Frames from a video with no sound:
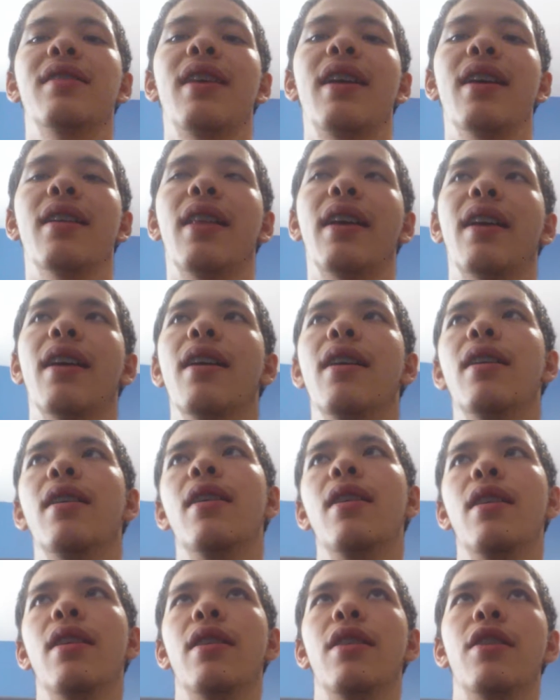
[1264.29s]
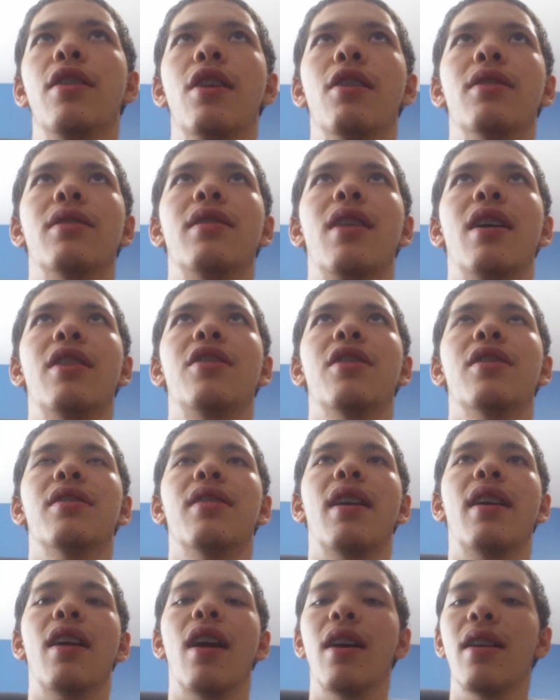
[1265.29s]
I say it, like, it's not just
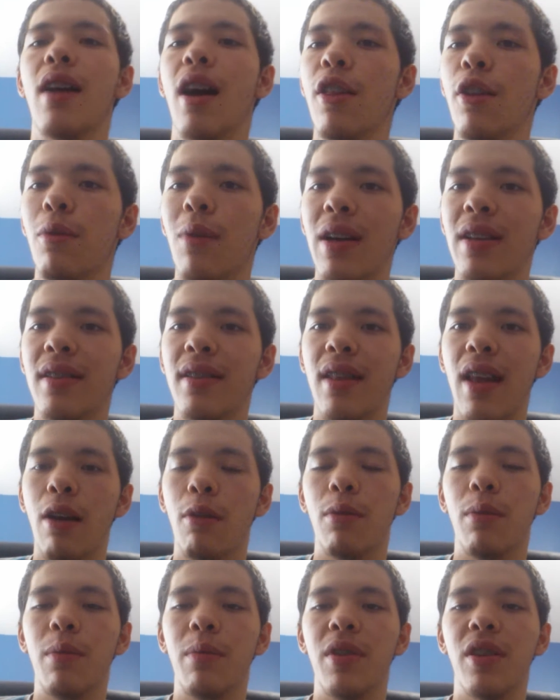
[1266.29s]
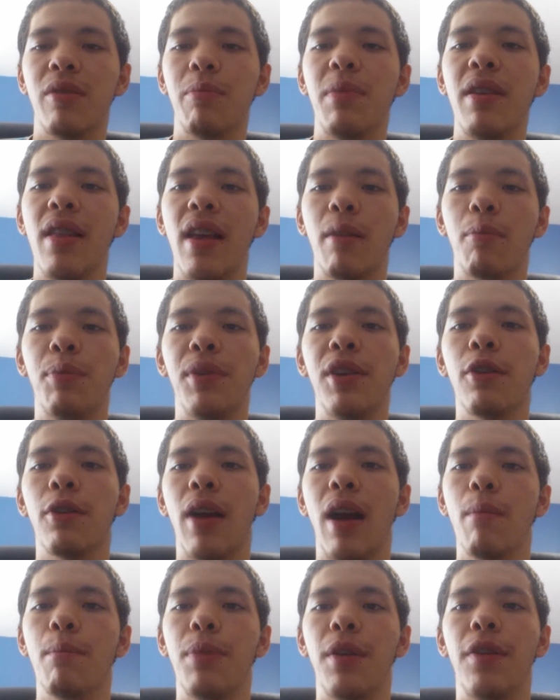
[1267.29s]
like, otherwise that would just be like
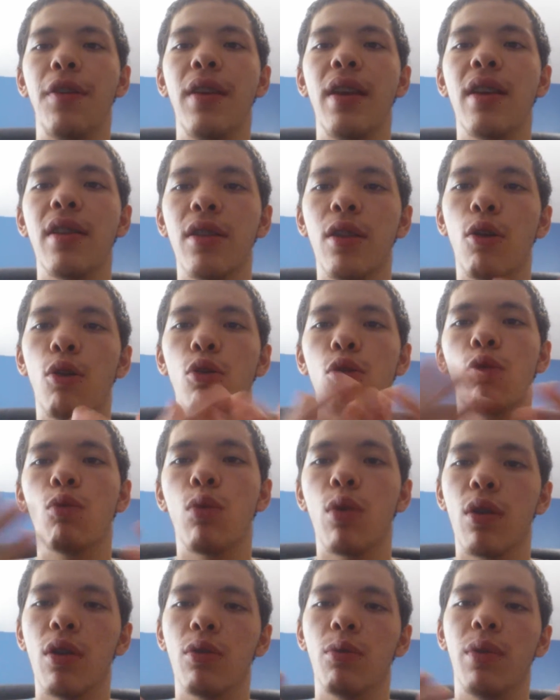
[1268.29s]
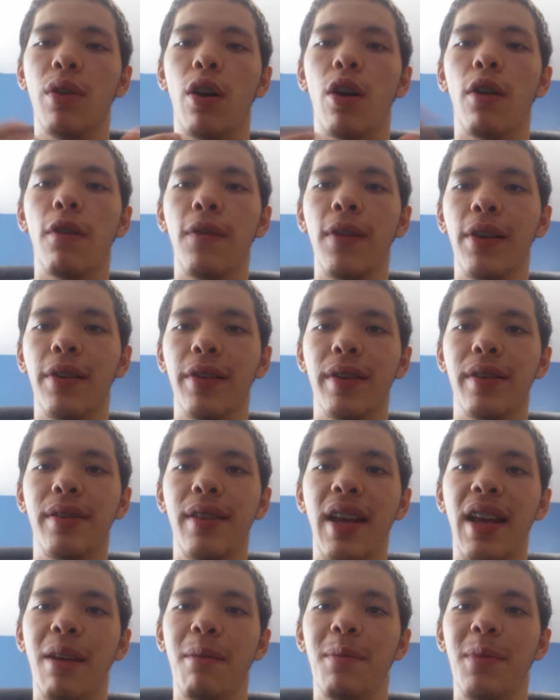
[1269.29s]
pure empathy and the whole world would all feel the
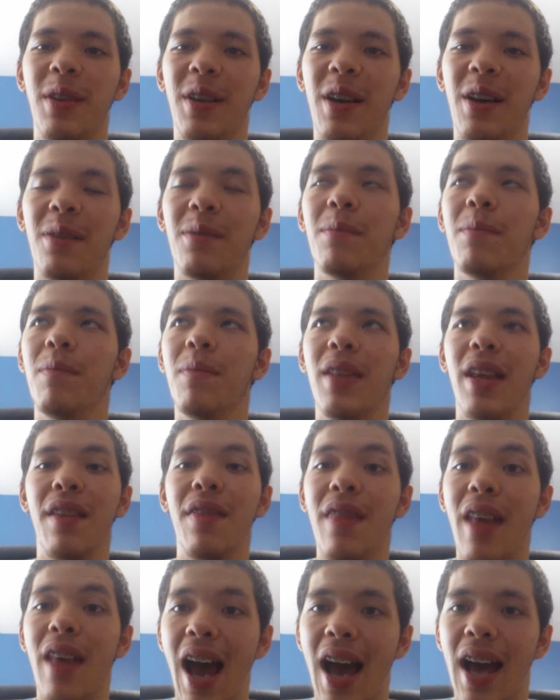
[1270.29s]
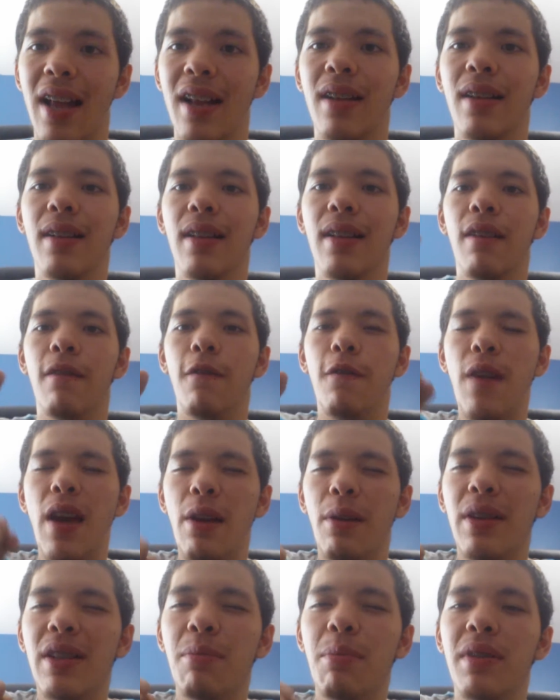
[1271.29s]
same, in that
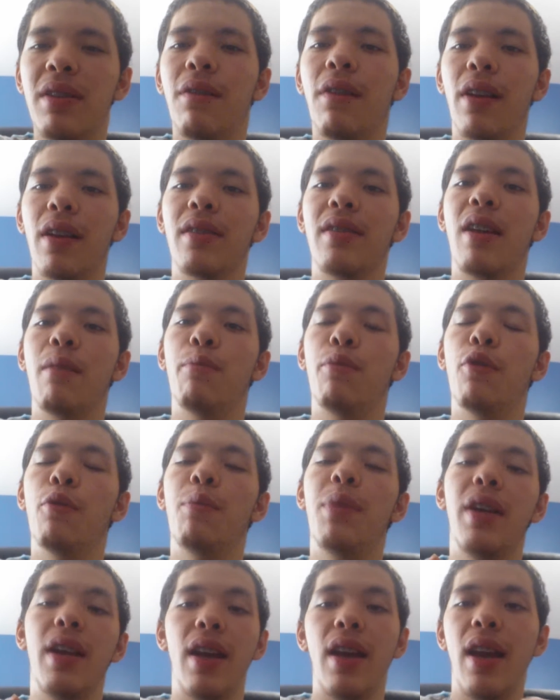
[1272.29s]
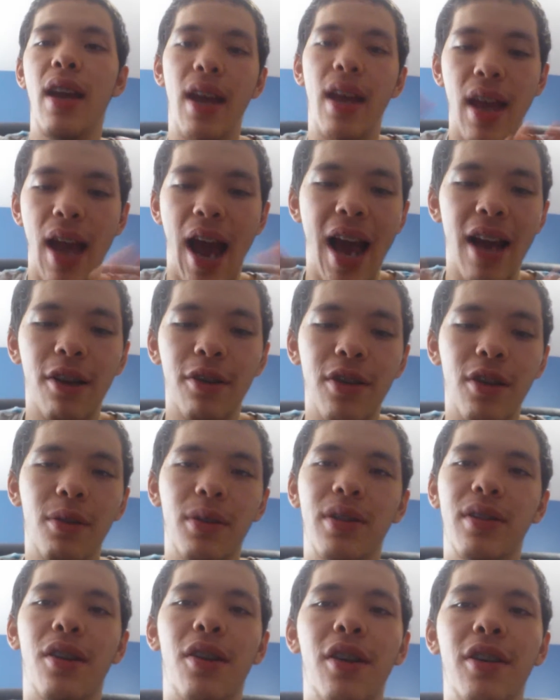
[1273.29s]
very specific example. But I don't know,
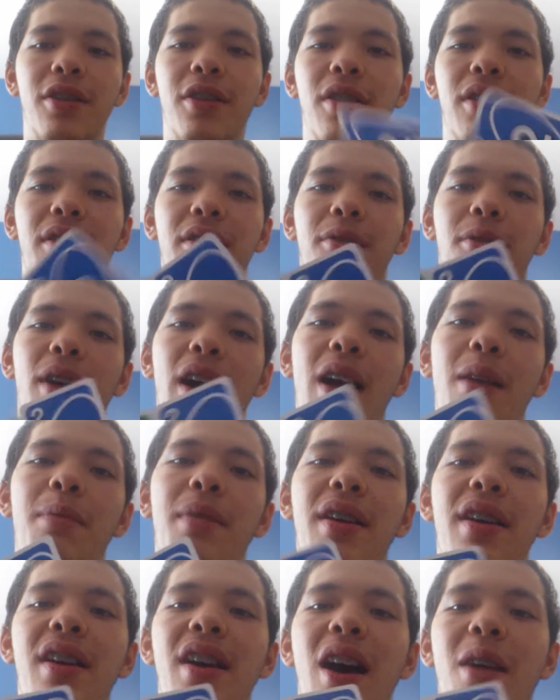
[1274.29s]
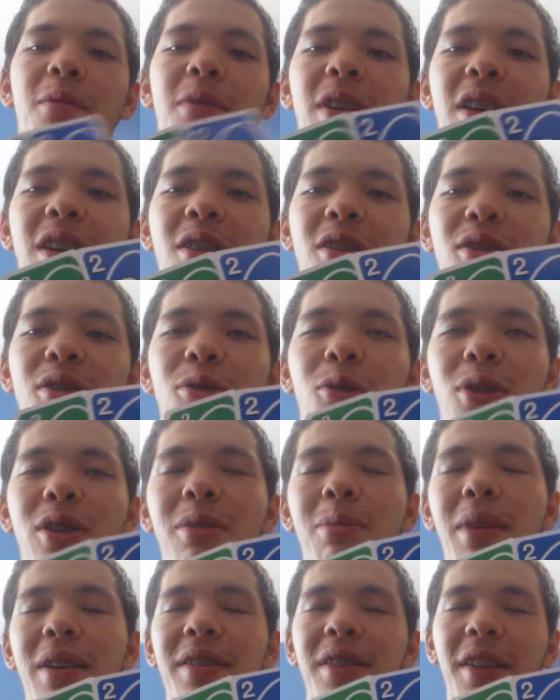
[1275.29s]
it's hard to describe. I'm running out of storage
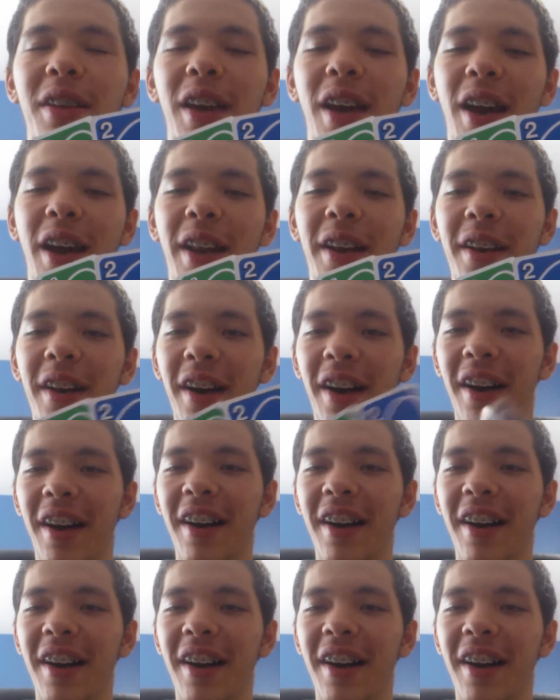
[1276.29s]
space again.